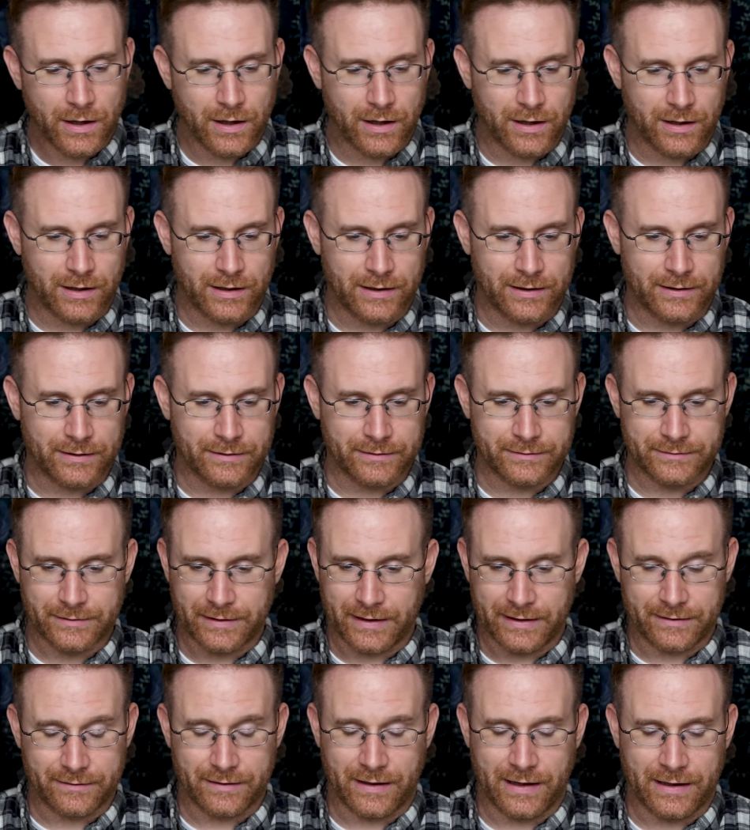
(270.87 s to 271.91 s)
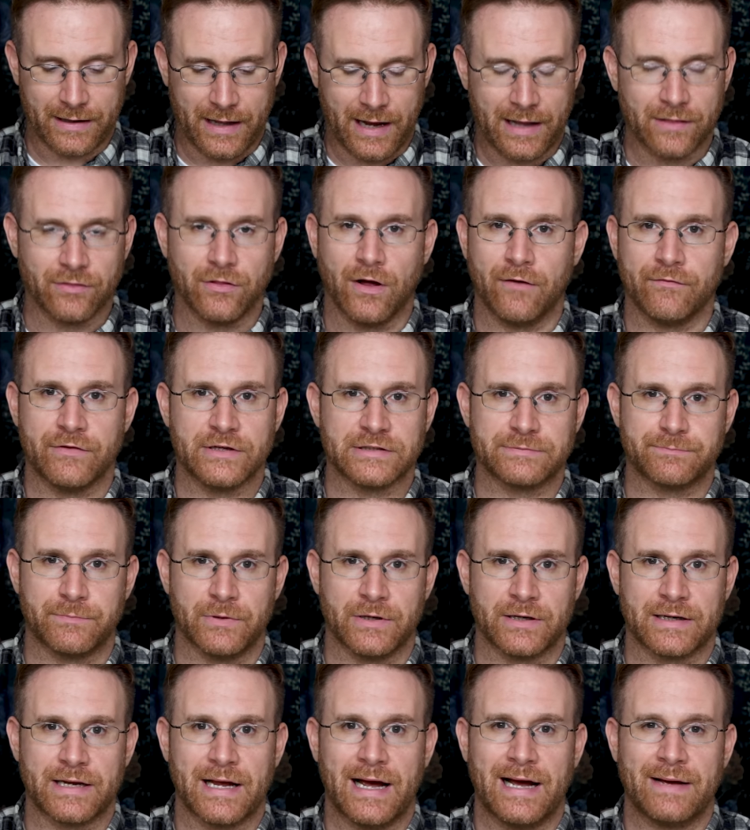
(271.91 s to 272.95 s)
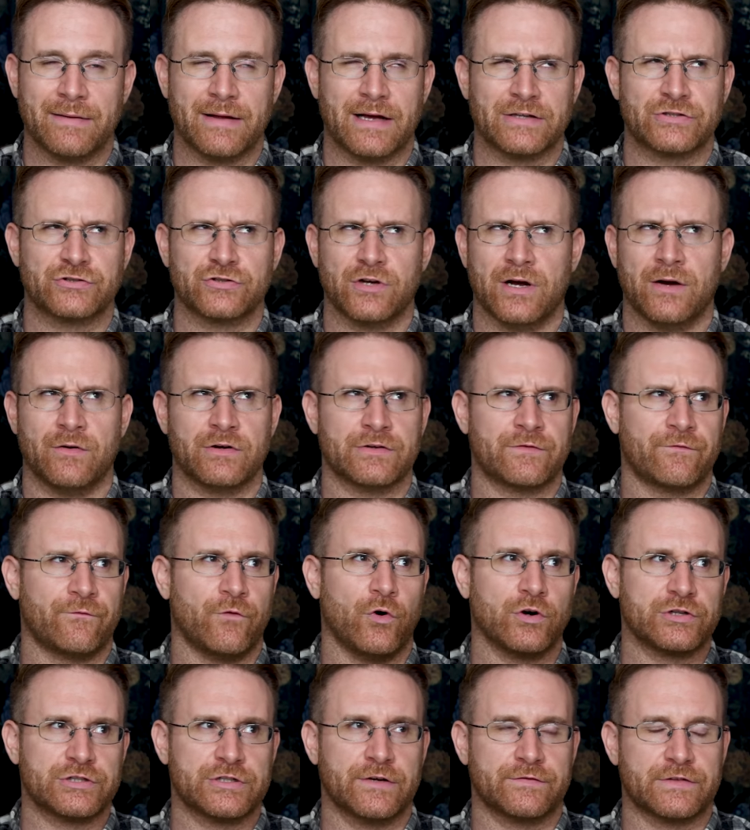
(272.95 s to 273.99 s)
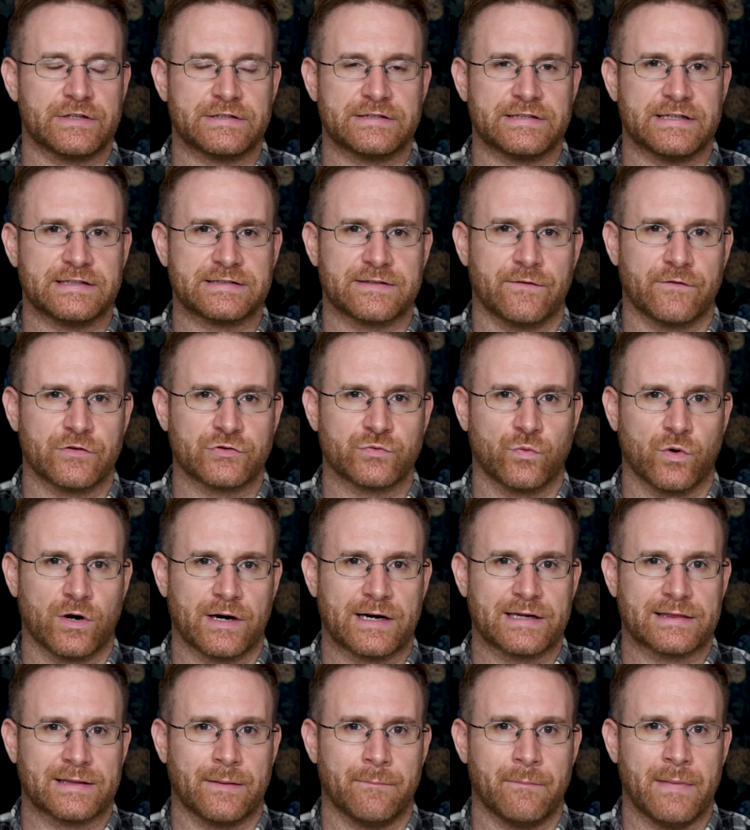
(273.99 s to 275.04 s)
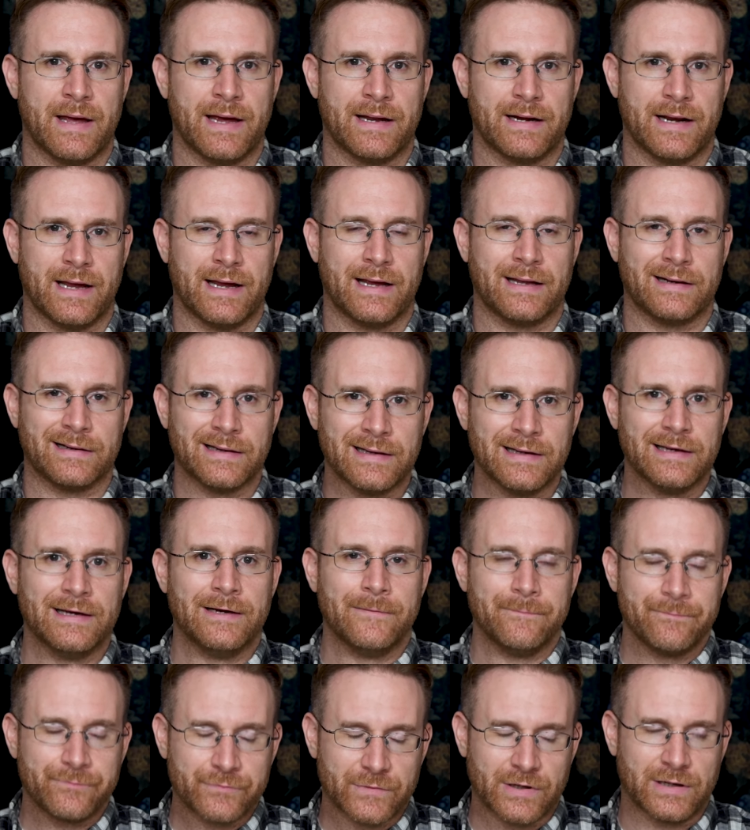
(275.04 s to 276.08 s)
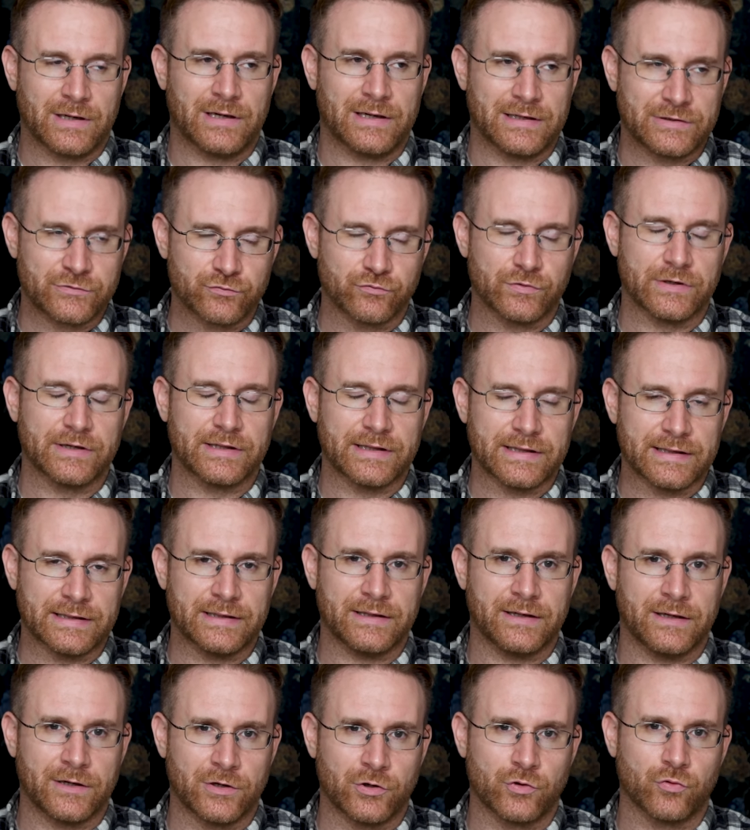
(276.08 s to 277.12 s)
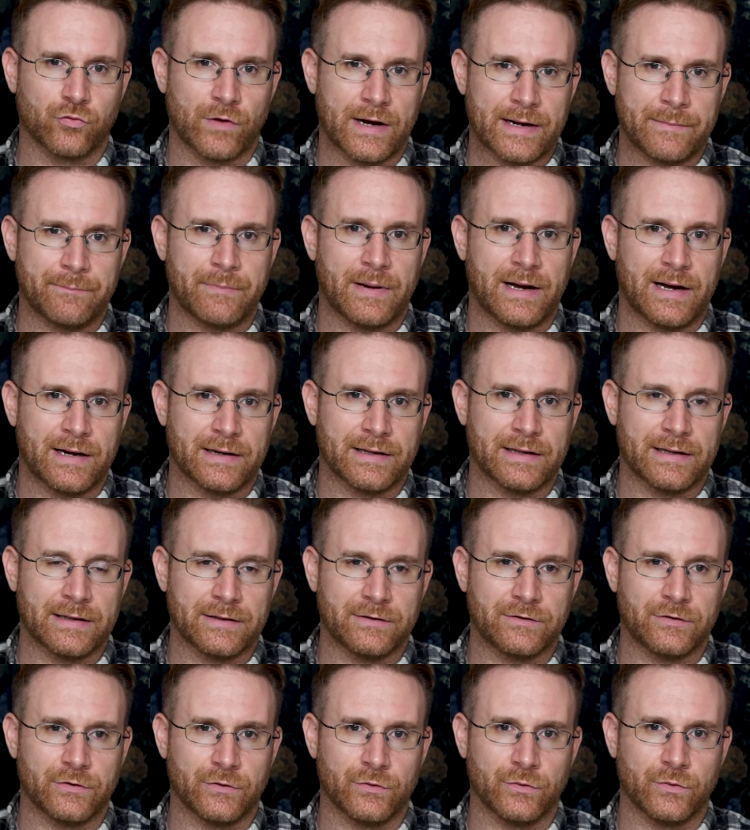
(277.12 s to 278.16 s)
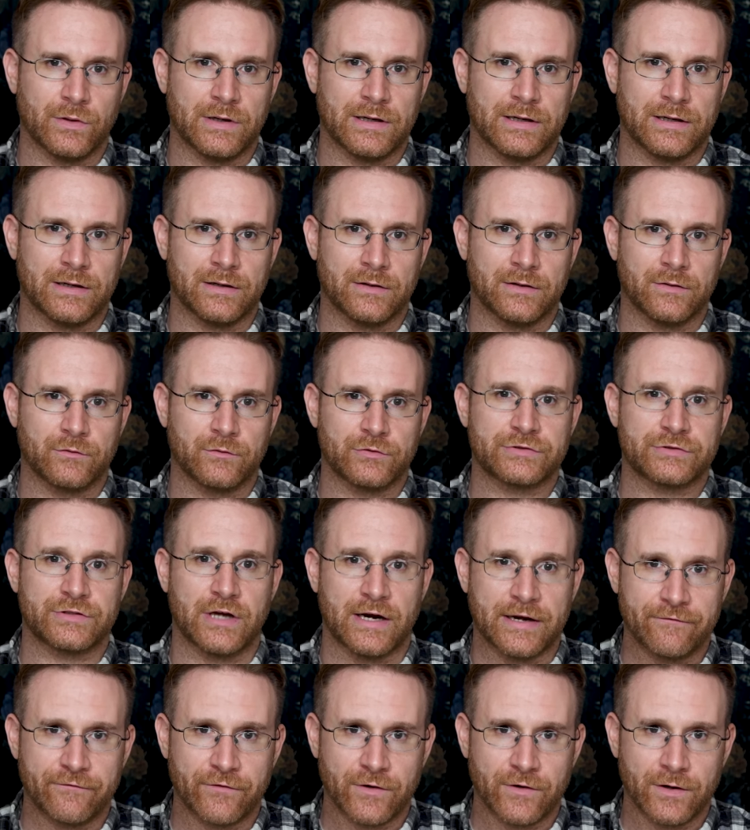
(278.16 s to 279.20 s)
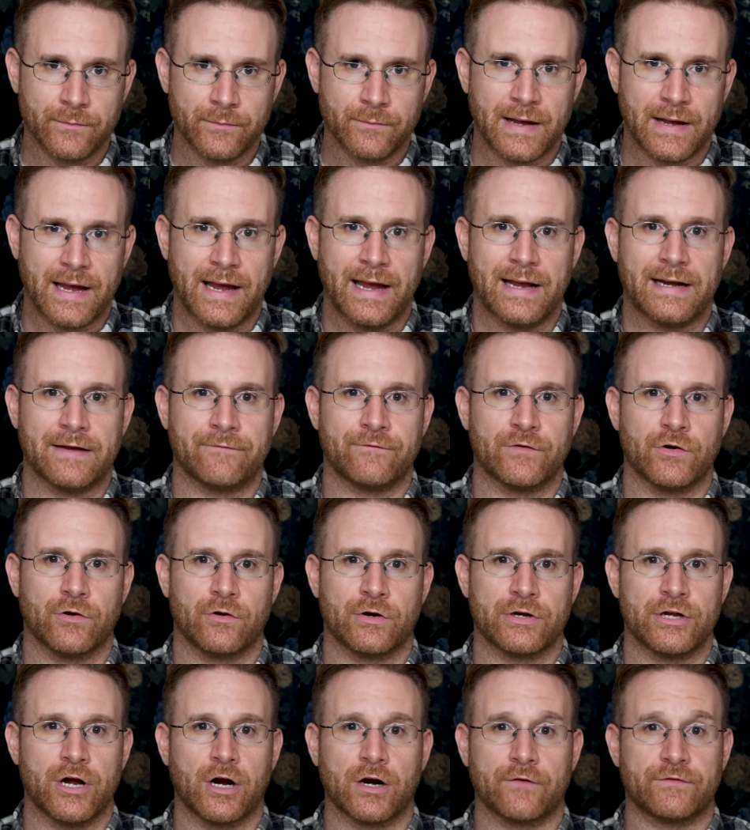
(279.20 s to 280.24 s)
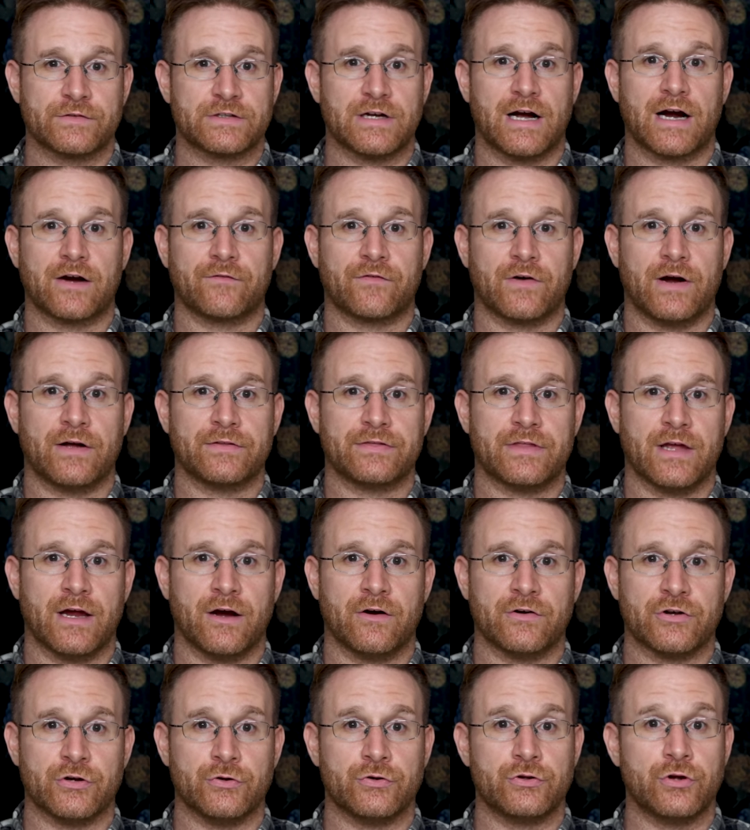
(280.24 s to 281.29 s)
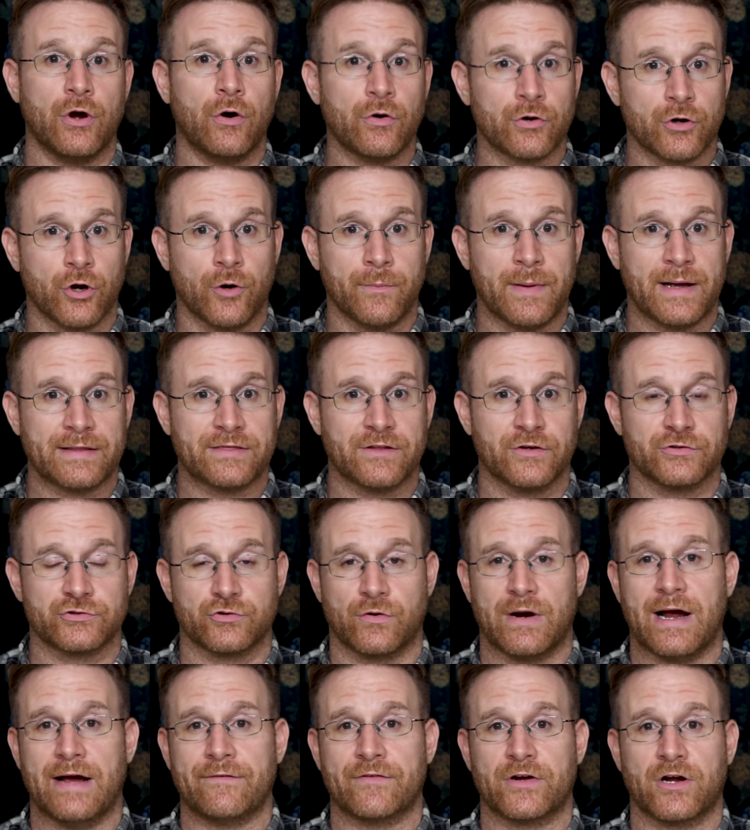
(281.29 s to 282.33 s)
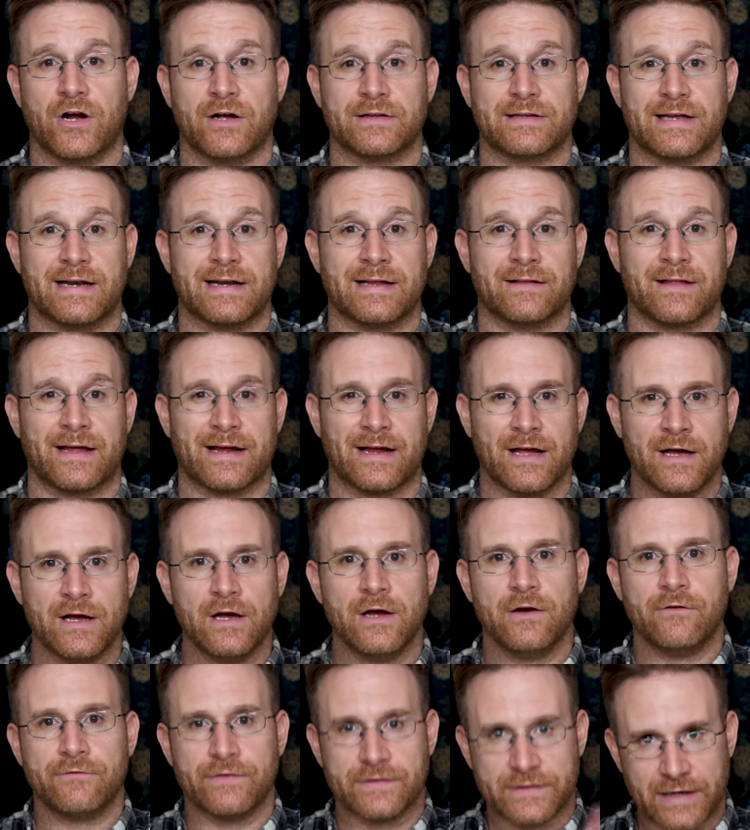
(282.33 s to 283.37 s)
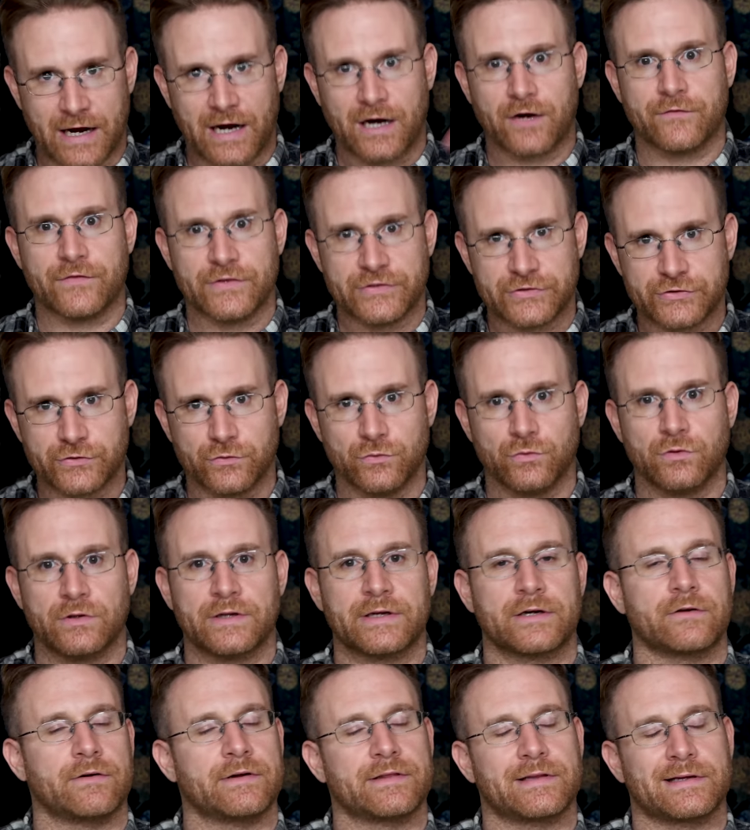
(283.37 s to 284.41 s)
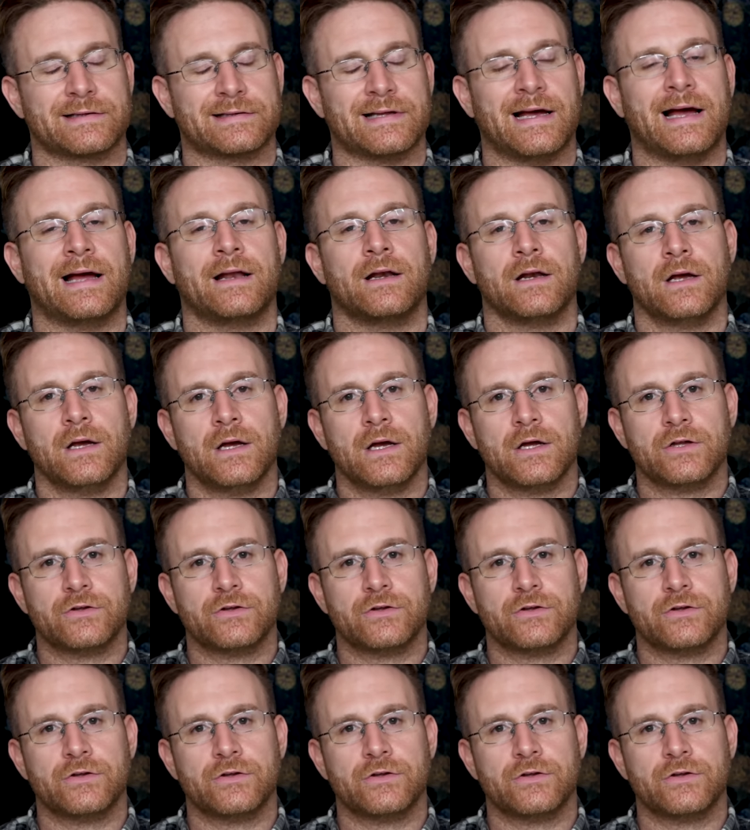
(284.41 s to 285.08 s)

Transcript: I love this book. I was fortunate enough to see some of his work at the Met, and it's really a great body to study from. And if you're a younger photographer out there and you don't know about this or haven't gone to any like photography schooling or anything like that,